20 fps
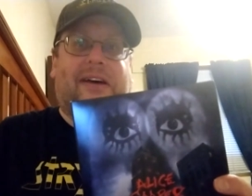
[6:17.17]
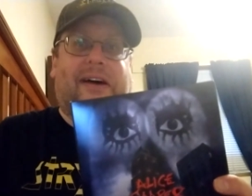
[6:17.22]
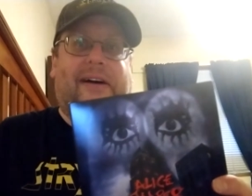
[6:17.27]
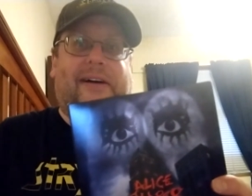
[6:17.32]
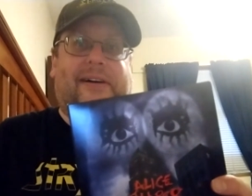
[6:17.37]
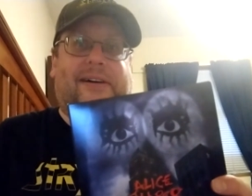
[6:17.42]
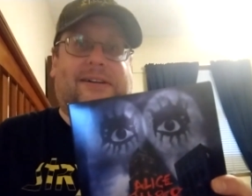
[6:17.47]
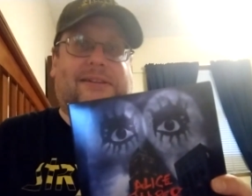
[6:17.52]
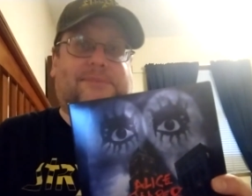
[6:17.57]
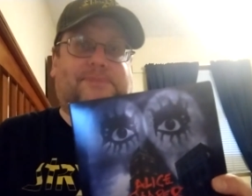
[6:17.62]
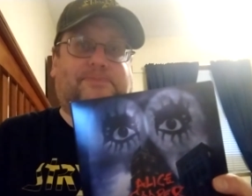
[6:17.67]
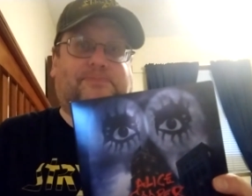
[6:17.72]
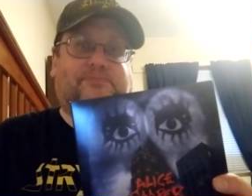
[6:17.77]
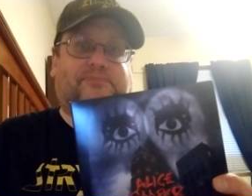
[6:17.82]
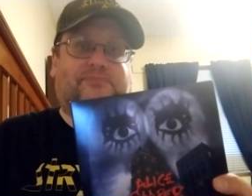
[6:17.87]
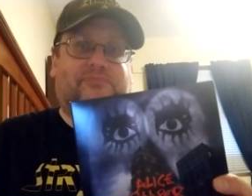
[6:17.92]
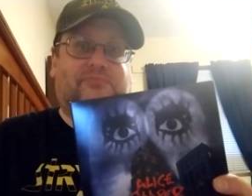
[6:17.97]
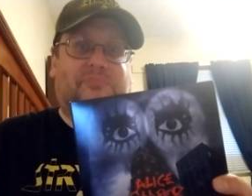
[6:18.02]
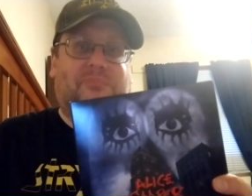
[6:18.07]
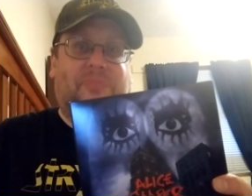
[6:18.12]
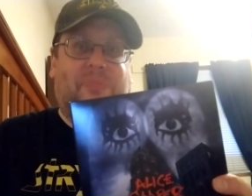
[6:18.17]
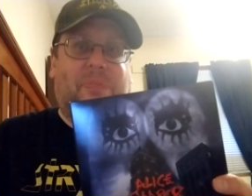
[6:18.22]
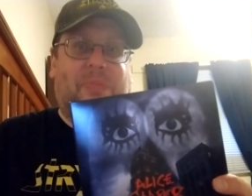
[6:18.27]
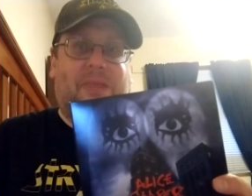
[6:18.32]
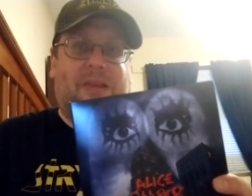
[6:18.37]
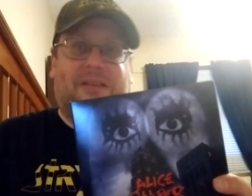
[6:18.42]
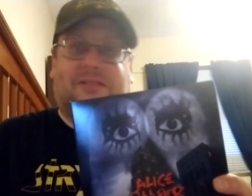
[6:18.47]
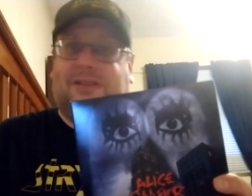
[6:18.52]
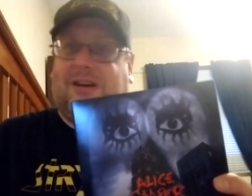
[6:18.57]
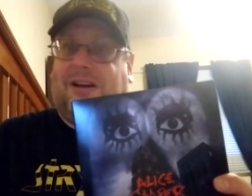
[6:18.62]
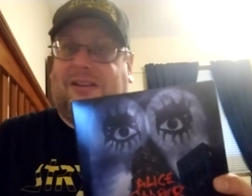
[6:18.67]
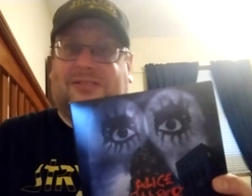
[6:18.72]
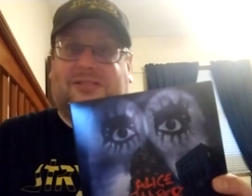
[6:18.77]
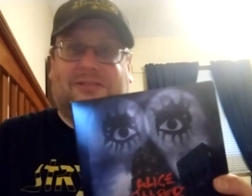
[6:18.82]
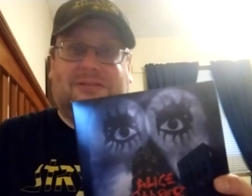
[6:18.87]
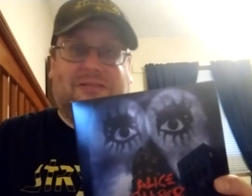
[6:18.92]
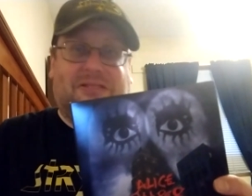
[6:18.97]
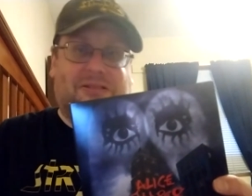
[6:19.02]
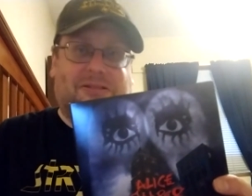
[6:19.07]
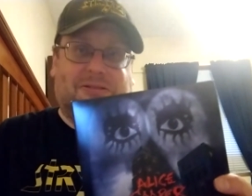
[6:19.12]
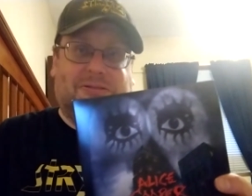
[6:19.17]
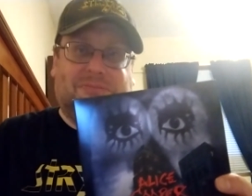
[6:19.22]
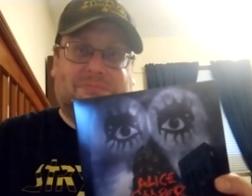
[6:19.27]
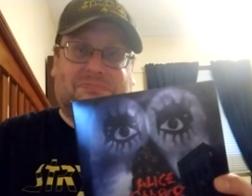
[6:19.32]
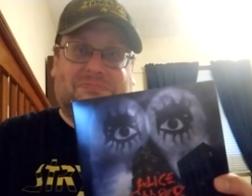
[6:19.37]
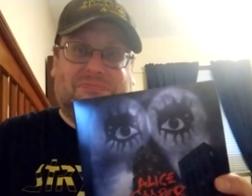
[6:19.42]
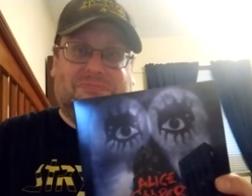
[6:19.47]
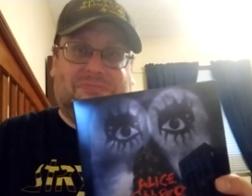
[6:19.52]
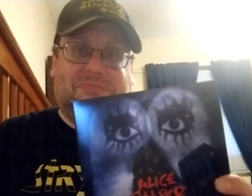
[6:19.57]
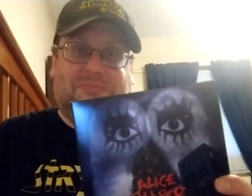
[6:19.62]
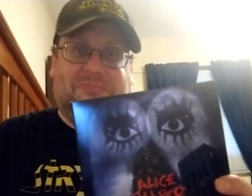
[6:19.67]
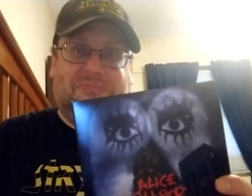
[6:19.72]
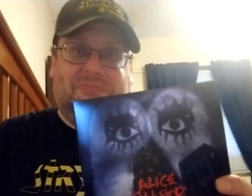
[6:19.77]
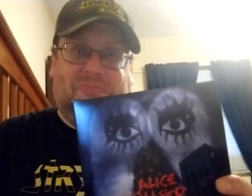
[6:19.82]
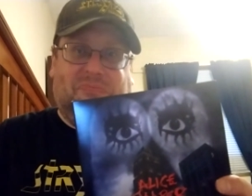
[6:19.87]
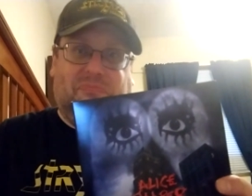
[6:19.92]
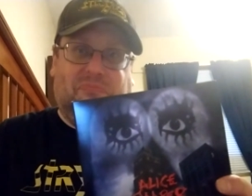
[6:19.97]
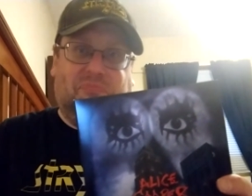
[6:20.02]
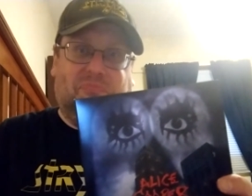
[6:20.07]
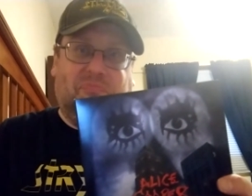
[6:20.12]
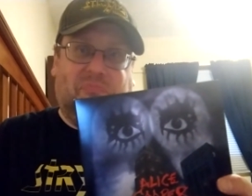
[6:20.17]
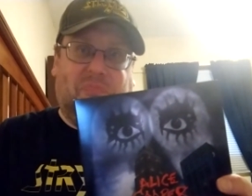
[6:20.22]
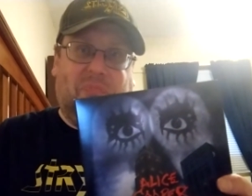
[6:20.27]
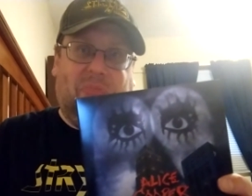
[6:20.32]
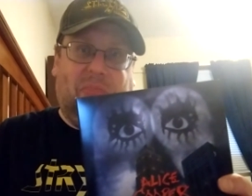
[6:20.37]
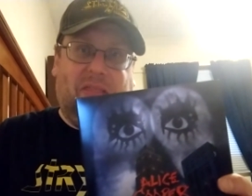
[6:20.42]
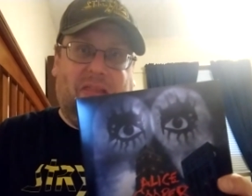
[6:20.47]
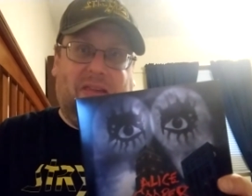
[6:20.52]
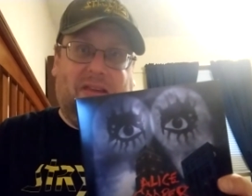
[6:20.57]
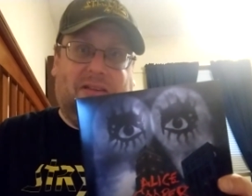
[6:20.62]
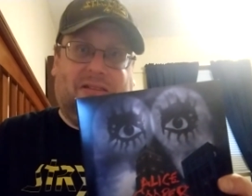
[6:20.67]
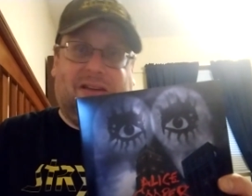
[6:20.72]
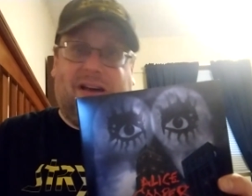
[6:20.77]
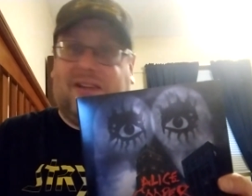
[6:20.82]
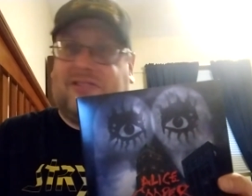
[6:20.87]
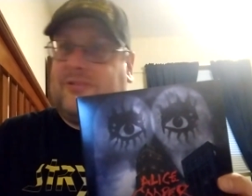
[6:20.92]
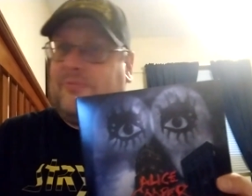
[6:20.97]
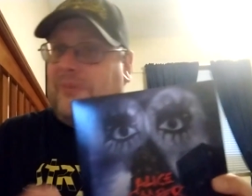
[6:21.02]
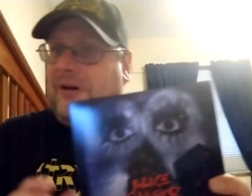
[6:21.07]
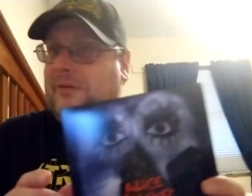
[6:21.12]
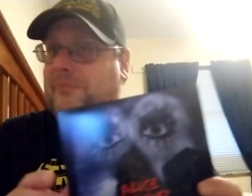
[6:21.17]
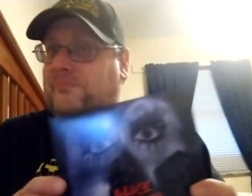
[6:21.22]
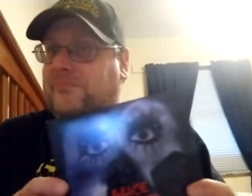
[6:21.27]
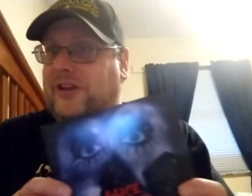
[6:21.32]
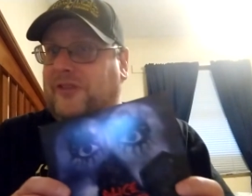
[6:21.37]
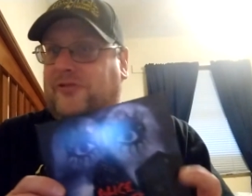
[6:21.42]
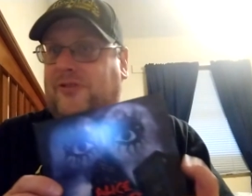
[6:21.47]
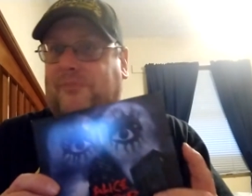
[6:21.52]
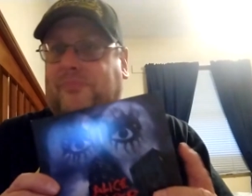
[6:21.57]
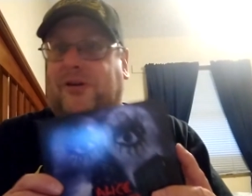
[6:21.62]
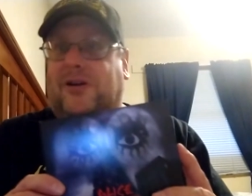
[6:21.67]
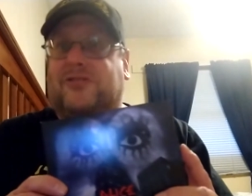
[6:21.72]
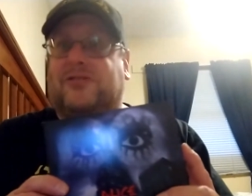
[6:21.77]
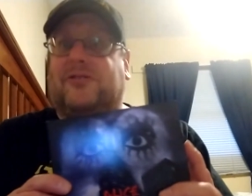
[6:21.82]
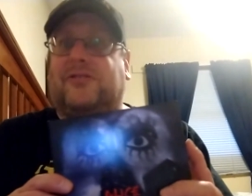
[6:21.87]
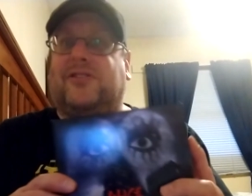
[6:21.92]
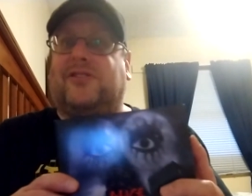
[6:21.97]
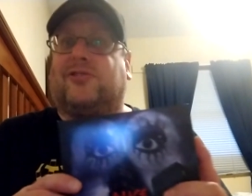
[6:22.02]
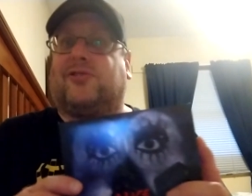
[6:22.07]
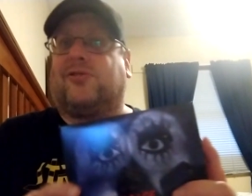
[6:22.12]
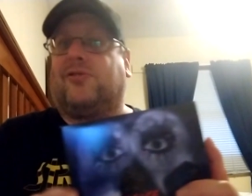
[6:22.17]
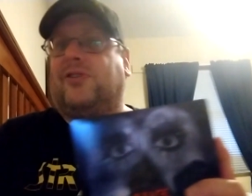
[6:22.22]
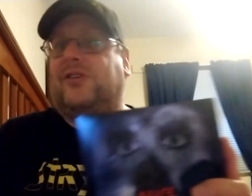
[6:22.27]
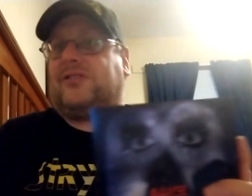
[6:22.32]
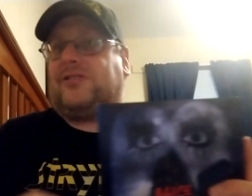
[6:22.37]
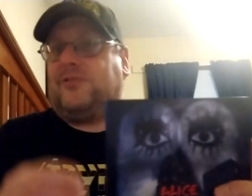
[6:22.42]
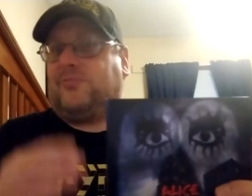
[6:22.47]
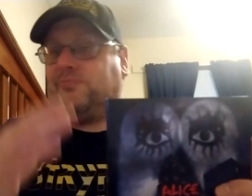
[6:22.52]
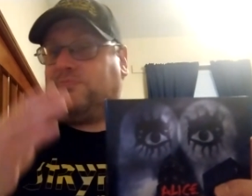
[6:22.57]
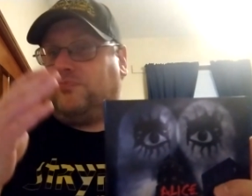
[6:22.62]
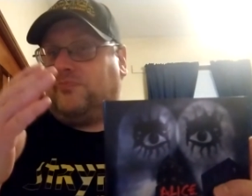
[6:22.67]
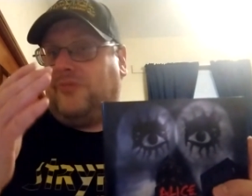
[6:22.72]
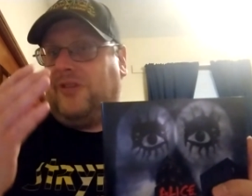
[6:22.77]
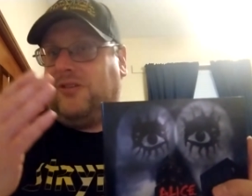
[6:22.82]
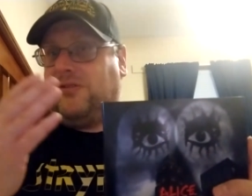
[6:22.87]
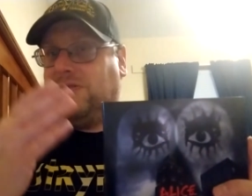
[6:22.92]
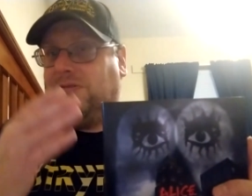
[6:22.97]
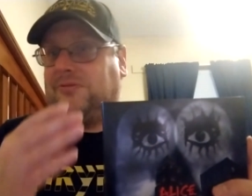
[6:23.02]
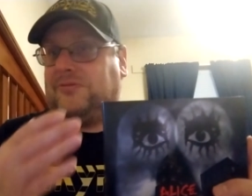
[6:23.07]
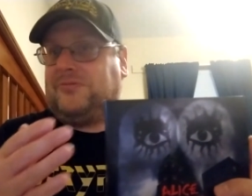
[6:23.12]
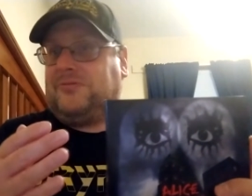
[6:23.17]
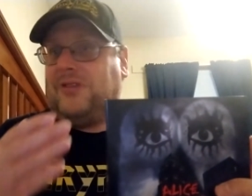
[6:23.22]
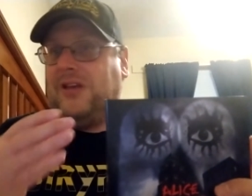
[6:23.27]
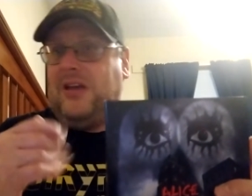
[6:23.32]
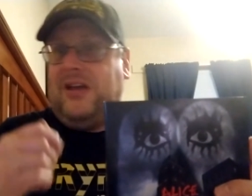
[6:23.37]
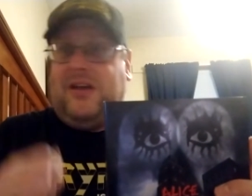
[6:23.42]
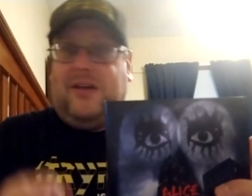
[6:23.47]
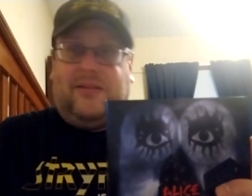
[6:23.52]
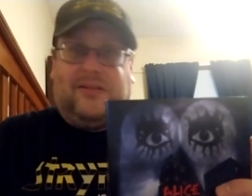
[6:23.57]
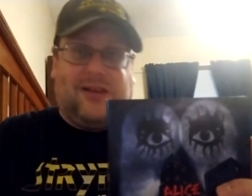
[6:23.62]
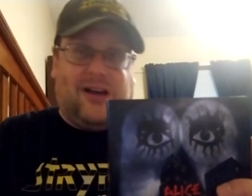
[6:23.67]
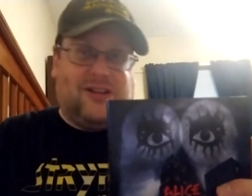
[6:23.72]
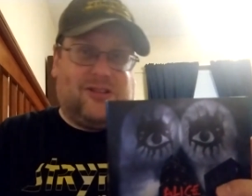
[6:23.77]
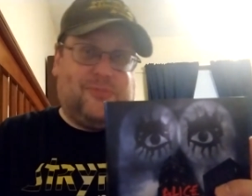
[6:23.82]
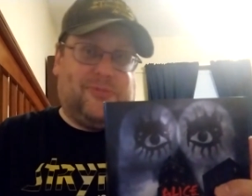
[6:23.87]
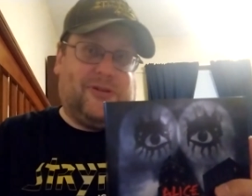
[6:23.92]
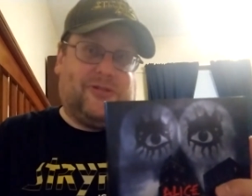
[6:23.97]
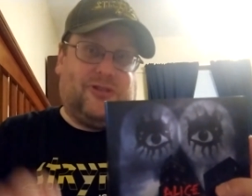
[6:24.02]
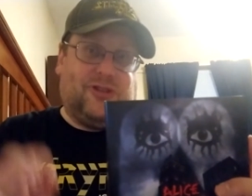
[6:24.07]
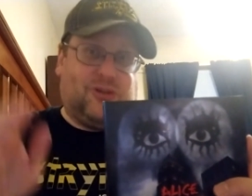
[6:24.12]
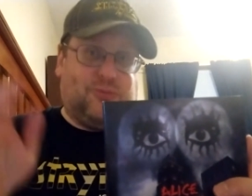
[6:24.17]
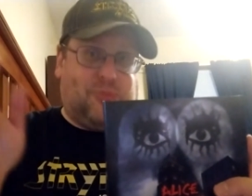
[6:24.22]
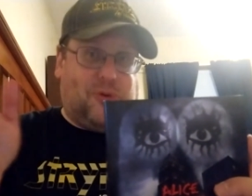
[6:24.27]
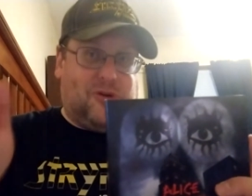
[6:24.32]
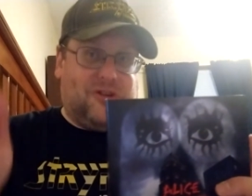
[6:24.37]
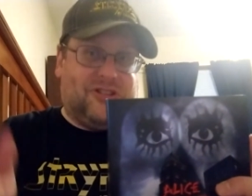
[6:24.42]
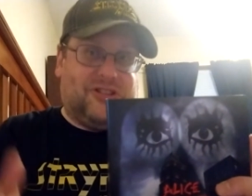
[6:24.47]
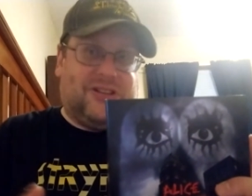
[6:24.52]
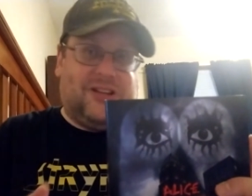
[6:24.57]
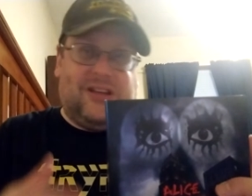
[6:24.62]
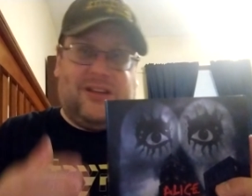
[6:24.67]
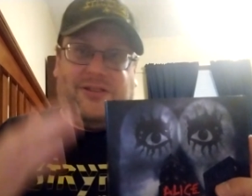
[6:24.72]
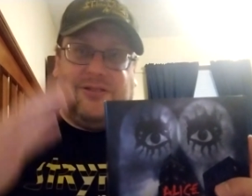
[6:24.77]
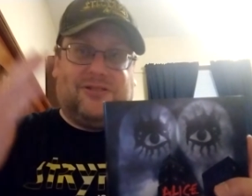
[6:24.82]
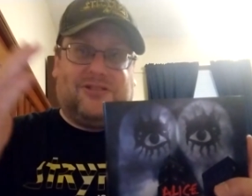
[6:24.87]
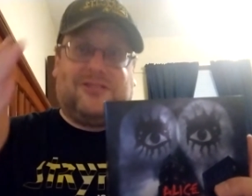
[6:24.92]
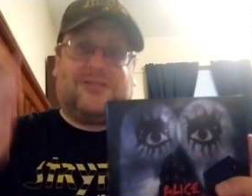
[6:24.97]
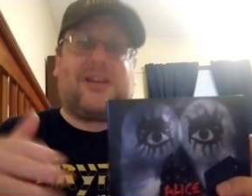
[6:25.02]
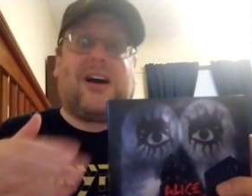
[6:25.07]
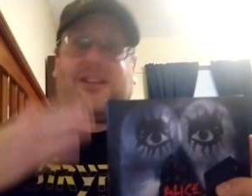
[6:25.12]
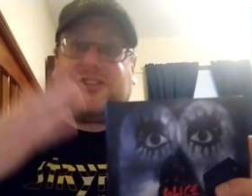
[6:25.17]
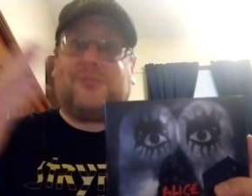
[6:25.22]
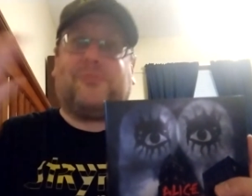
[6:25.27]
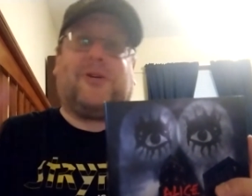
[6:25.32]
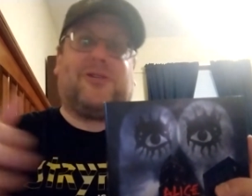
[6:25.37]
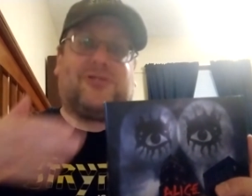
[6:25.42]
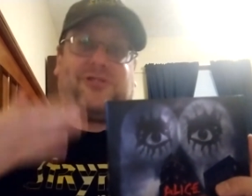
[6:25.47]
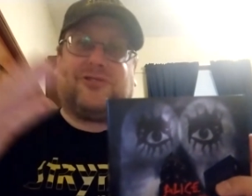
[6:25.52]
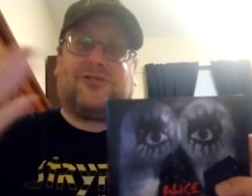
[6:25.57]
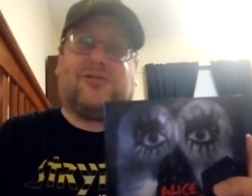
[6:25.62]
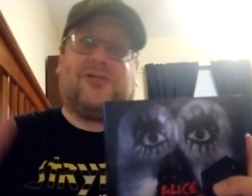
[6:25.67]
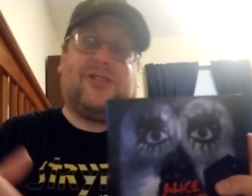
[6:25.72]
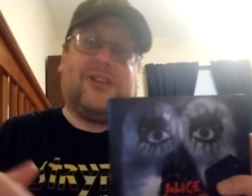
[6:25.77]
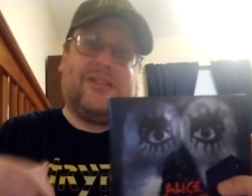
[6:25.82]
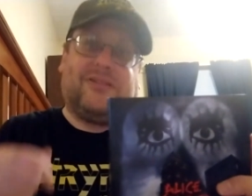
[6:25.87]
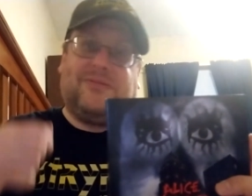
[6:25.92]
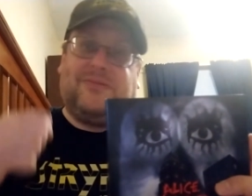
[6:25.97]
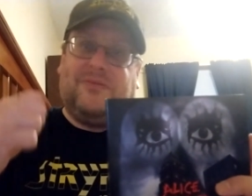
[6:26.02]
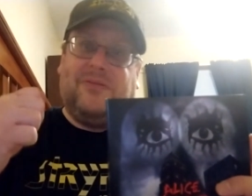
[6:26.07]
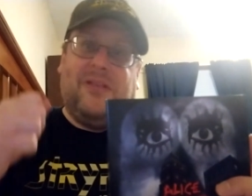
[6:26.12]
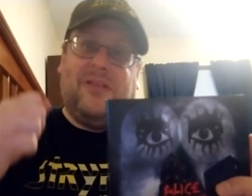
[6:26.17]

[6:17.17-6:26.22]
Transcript: Um, it talks, you know, it talks about different parts of Detroit to you know talks about the sports team you know talks about Detroit